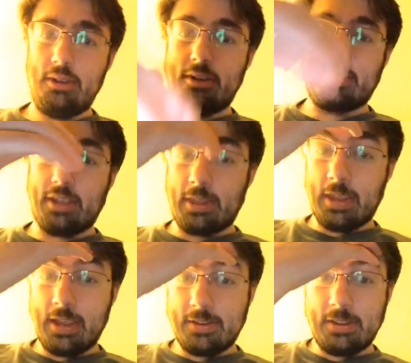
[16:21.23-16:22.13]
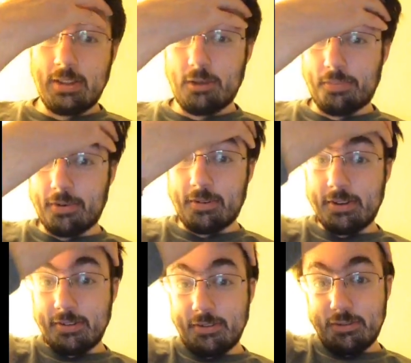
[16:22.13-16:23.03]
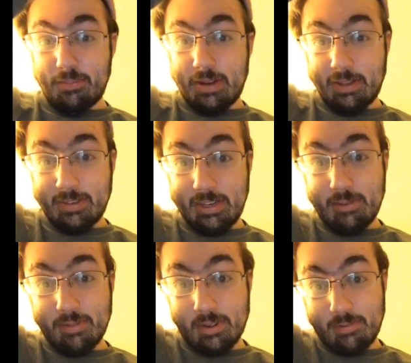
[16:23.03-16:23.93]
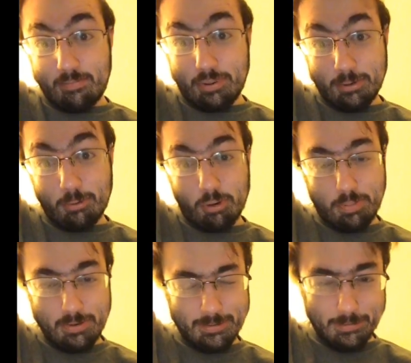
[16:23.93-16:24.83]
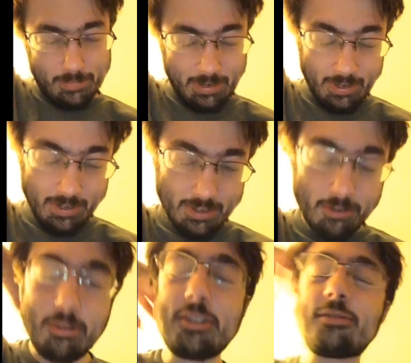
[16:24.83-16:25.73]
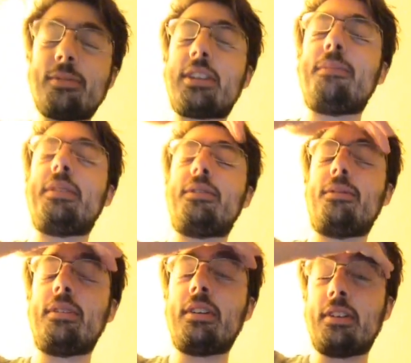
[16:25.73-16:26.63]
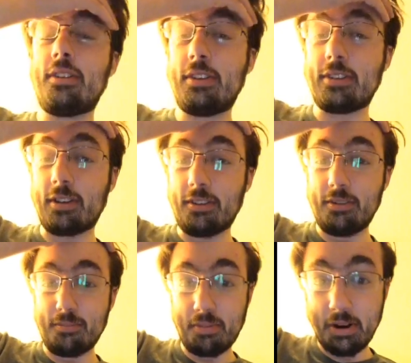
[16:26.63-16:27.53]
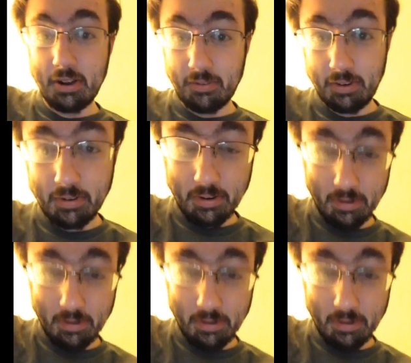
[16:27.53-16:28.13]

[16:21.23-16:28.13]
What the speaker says: Just like they can't say that they're progressives, but at the same time push corporatism, which is what they've been doing, at least the Clinton brand of it.